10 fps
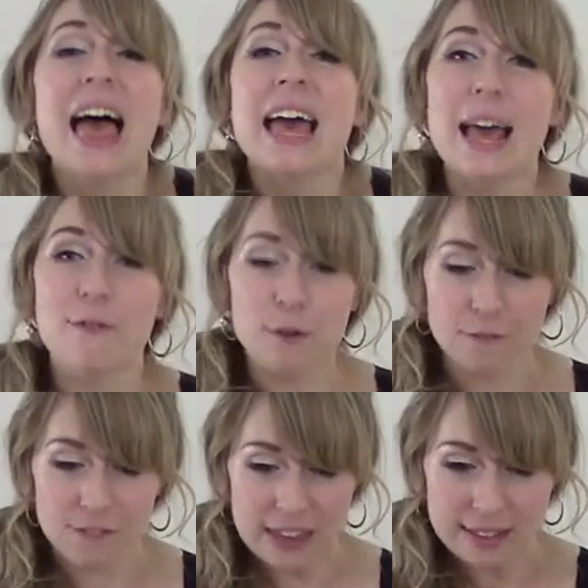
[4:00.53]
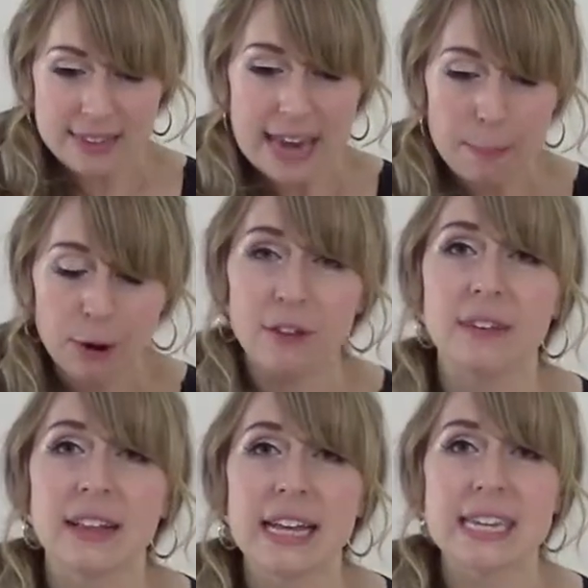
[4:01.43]
If your feet stay
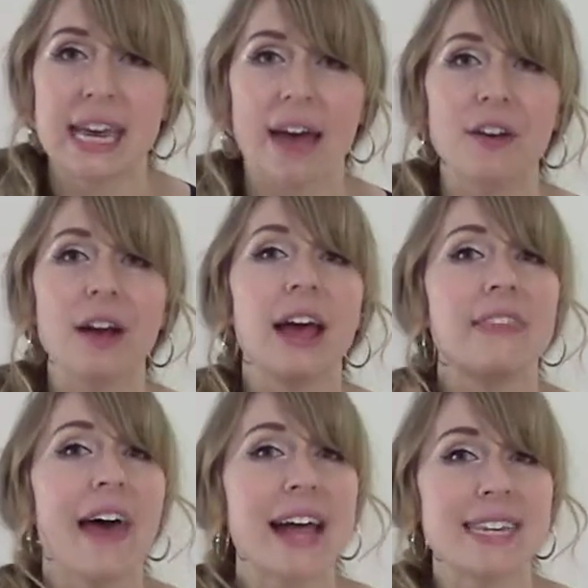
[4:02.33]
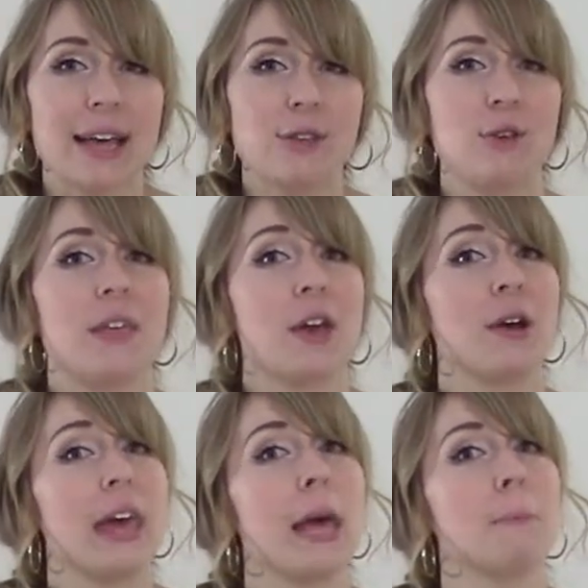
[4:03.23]
perfectly together, that tells you that your
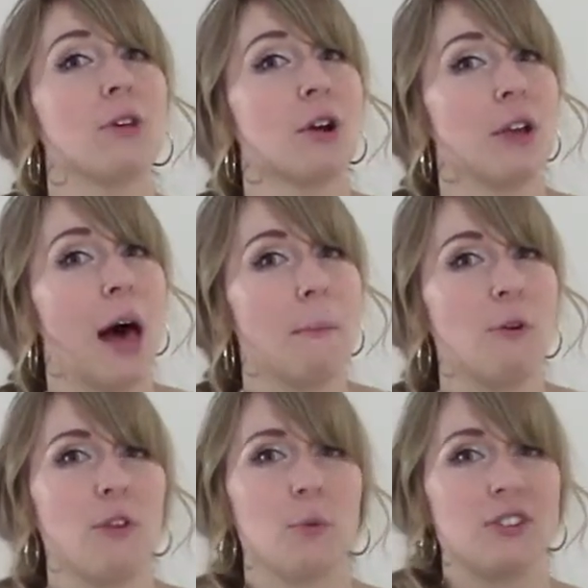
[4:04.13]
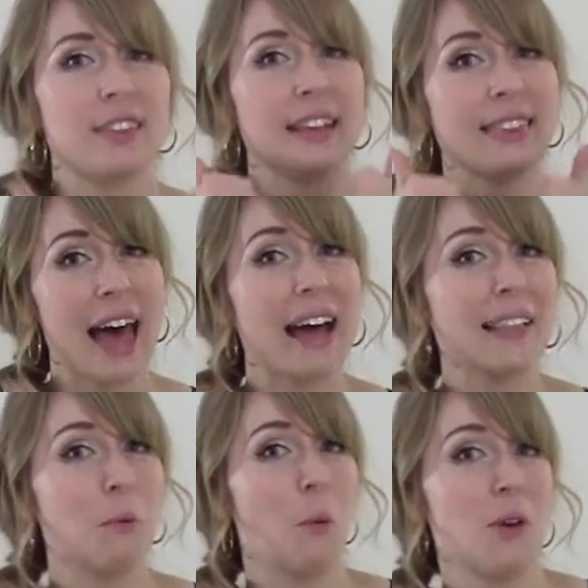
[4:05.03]
hips are not moving, which is
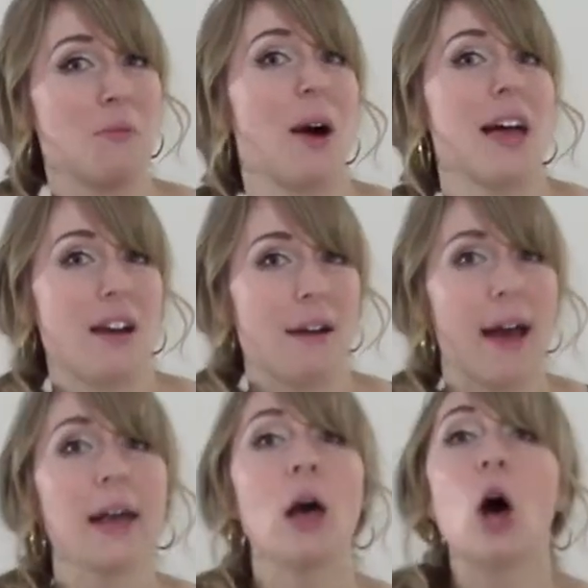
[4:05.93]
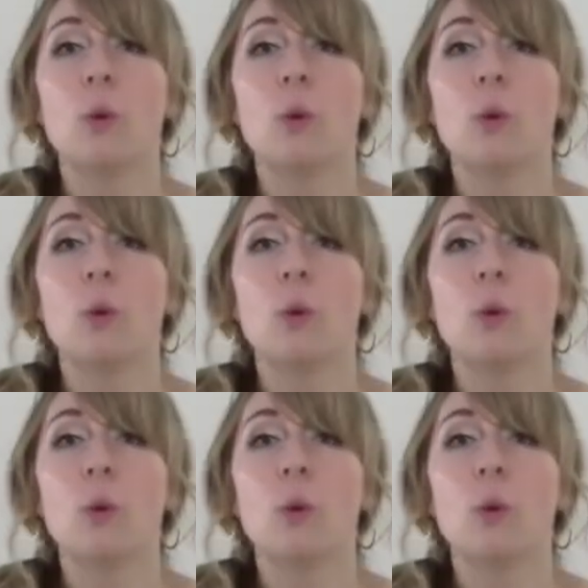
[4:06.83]
exactly what we want, all right?